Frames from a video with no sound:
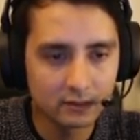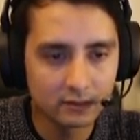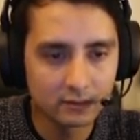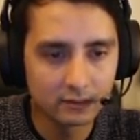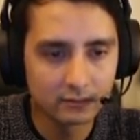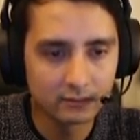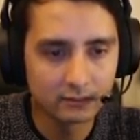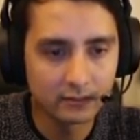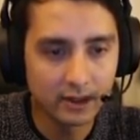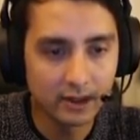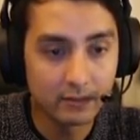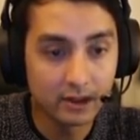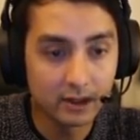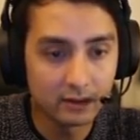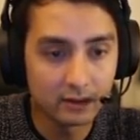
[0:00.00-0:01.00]

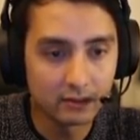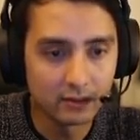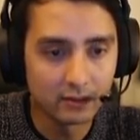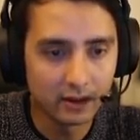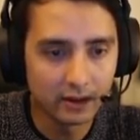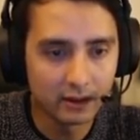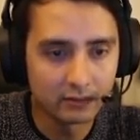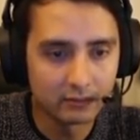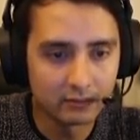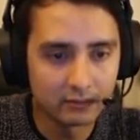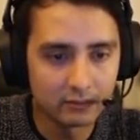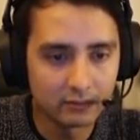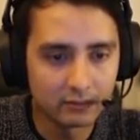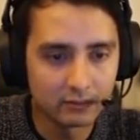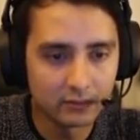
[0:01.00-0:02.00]
the head
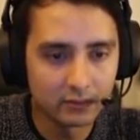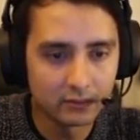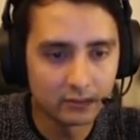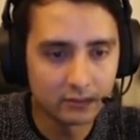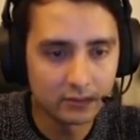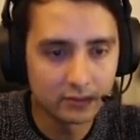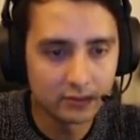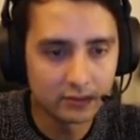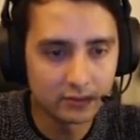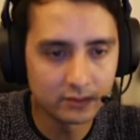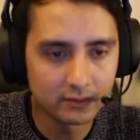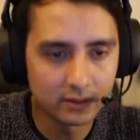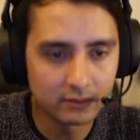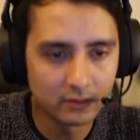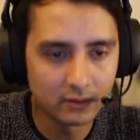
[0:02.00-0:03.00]
should be
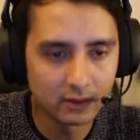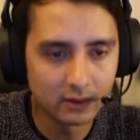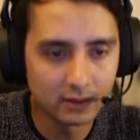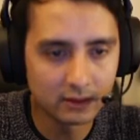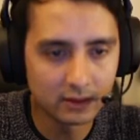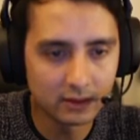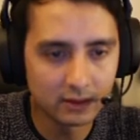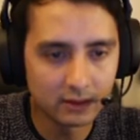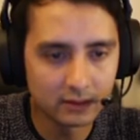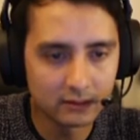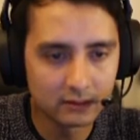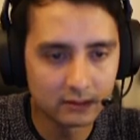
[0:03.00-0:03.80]
more like that,